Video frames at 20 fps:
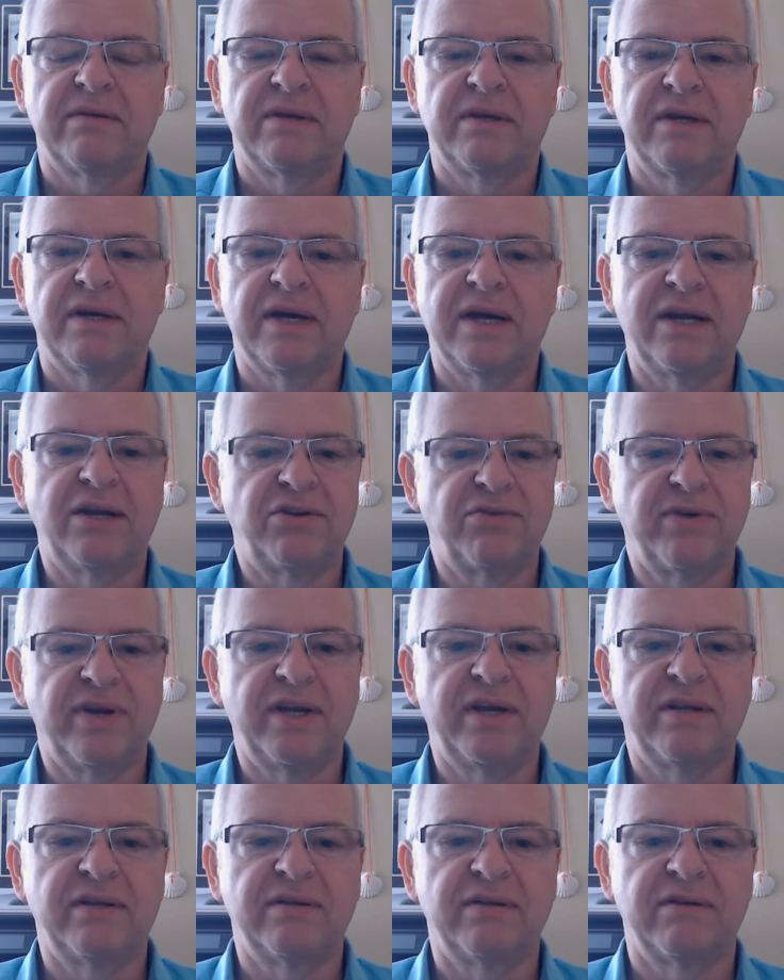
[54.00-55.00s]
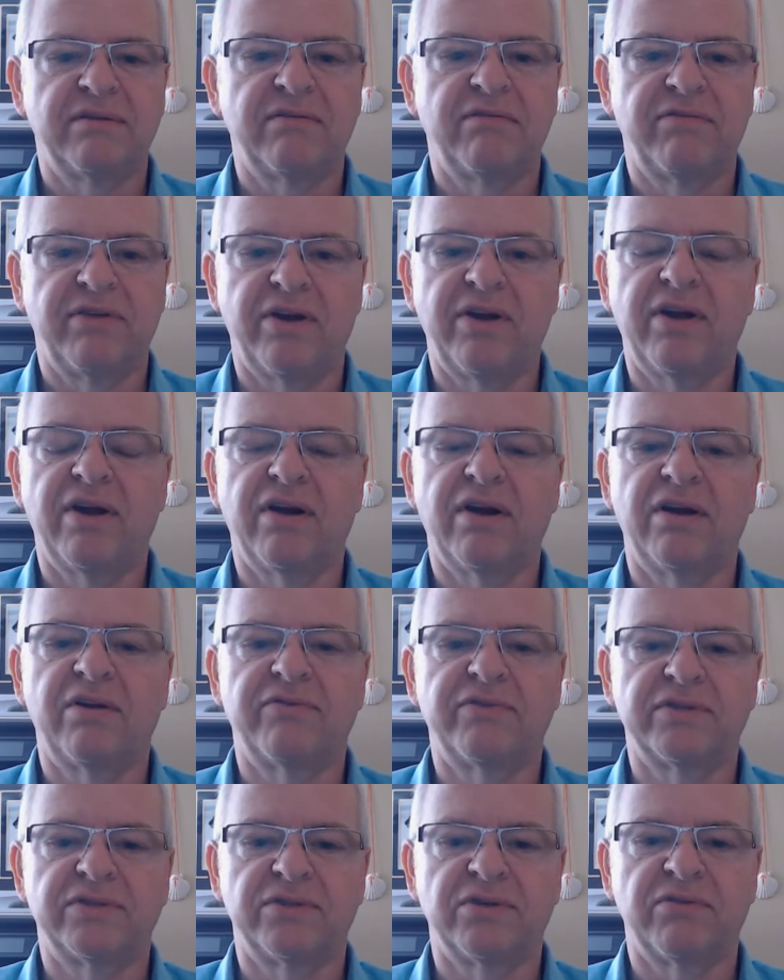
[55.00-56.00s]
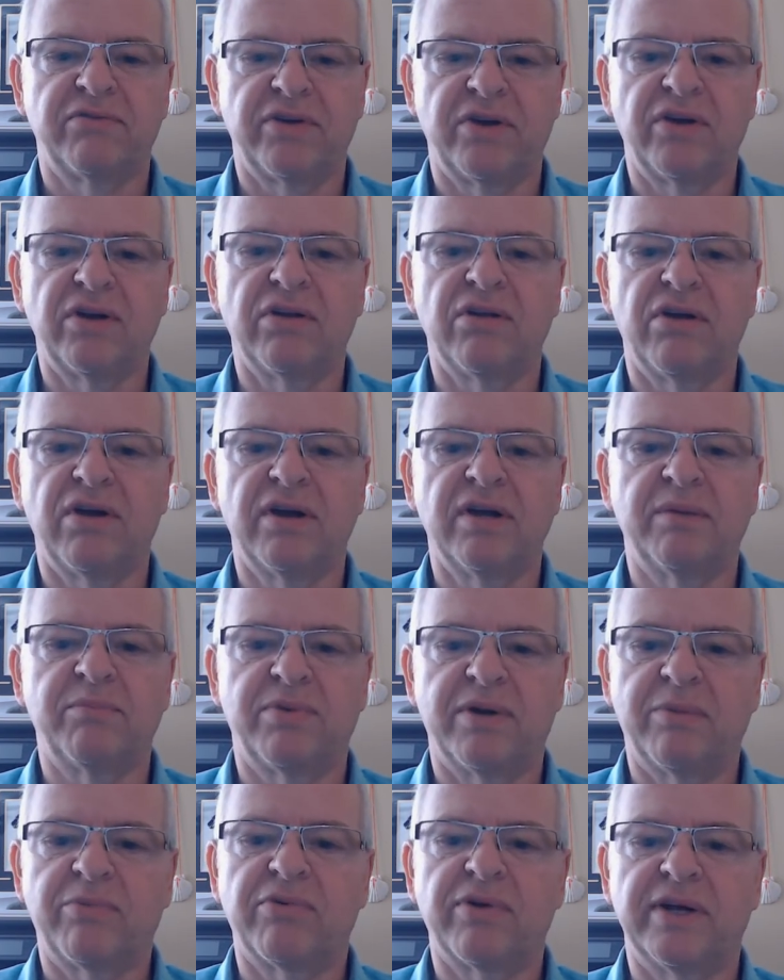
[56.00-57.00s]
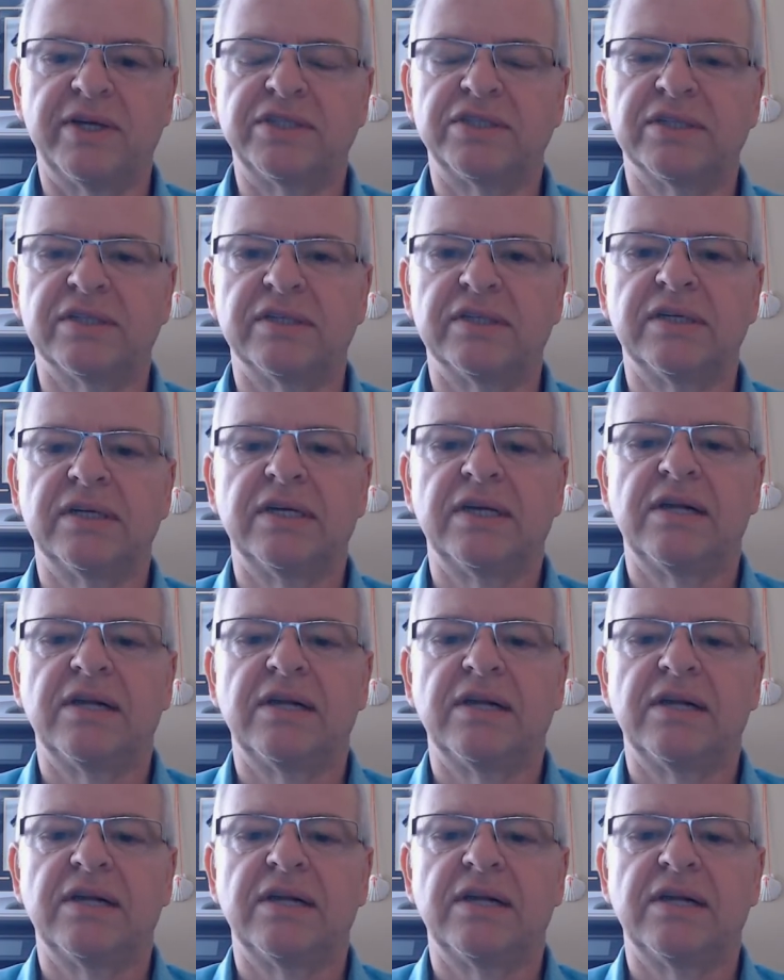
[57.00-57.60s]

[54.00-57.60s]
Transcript: I had trained very hard for so very long in preparation,